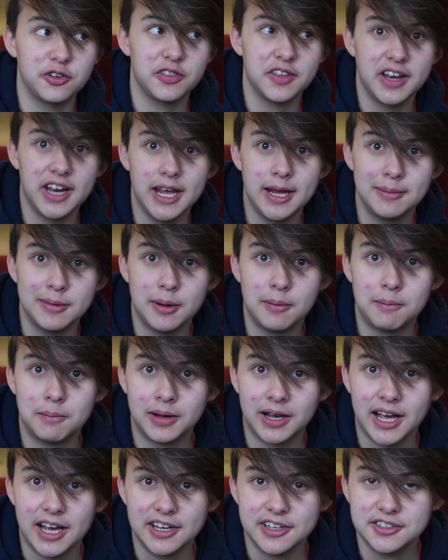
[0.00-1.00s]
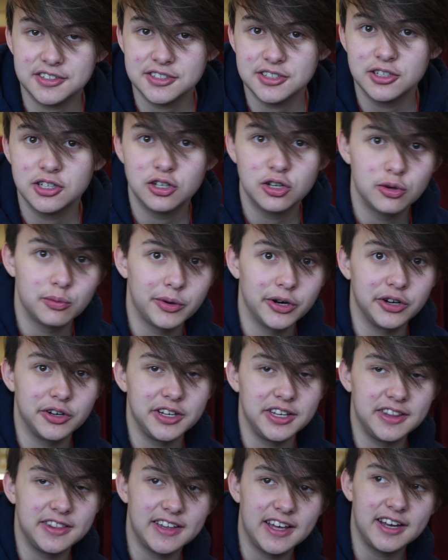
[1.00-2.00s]
the name Platt, where he
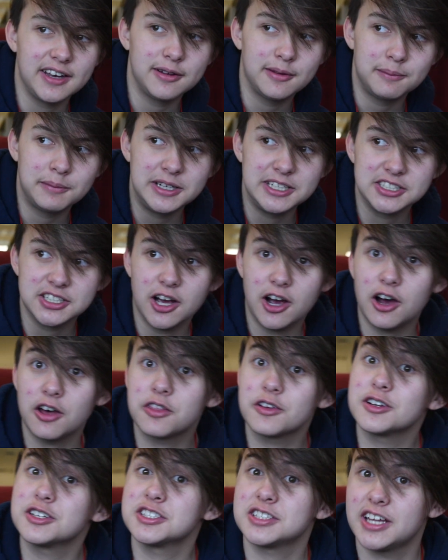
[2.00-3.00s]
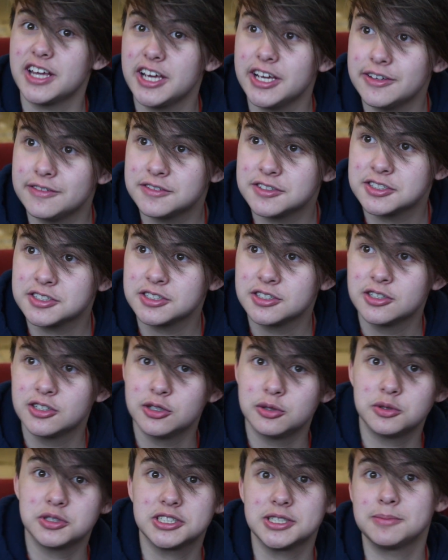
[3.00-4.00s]
then meets other slaves
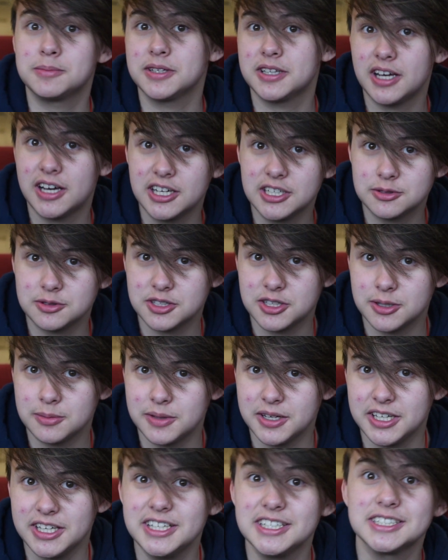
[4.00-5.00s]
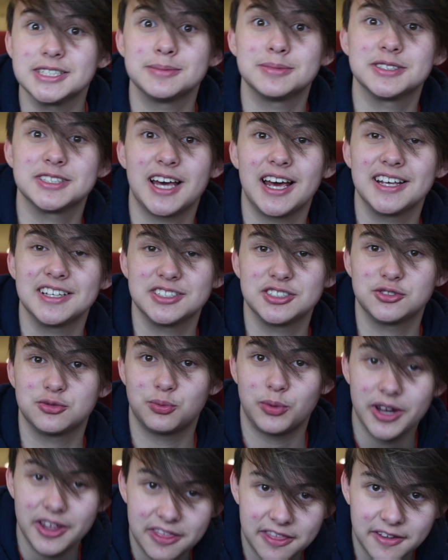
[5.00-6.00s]
who sympathize with him and he sympathizes
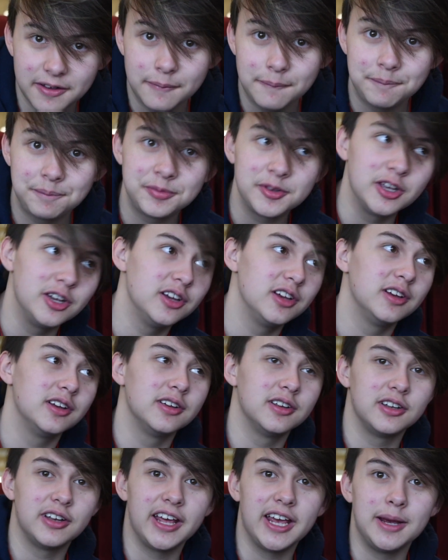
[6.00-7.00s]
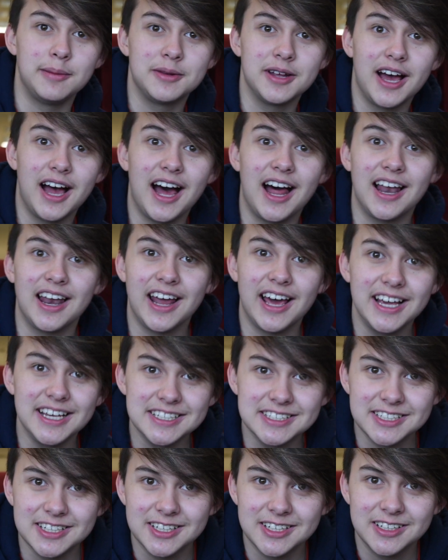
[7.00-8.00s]
with, named
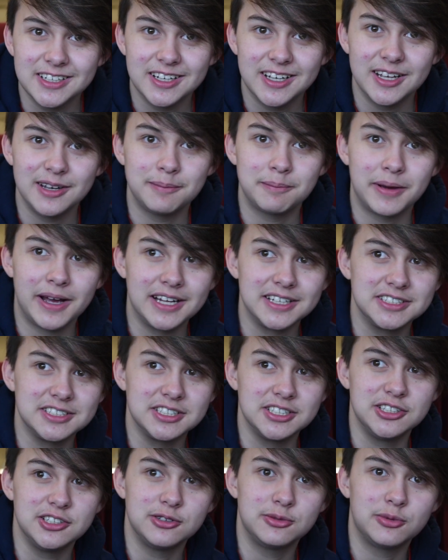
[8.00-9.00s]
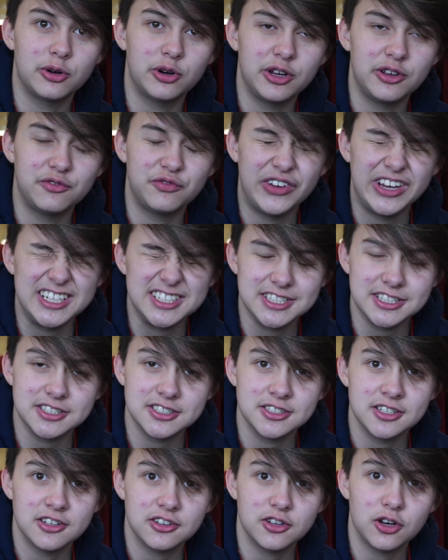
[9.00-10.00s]
Eliza and Patsy, where he
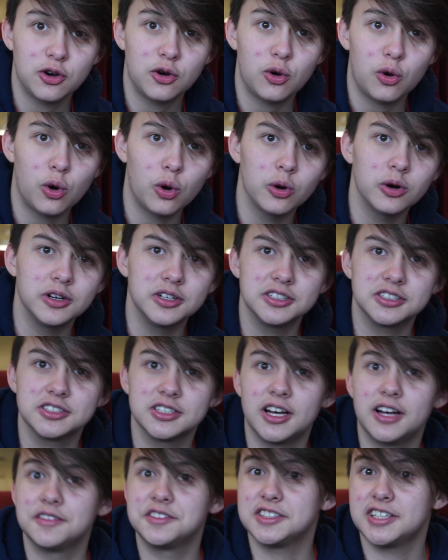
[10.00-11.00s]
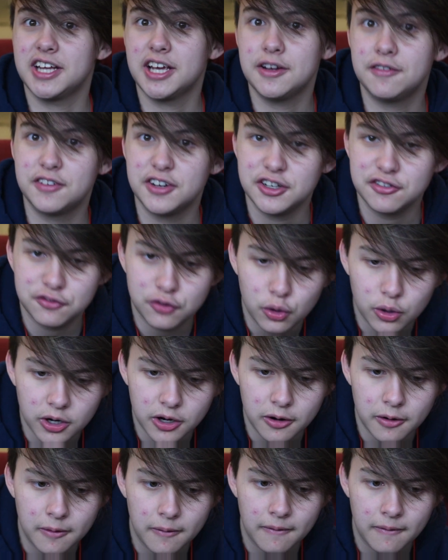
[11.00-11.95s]
faces the horrors of slavery for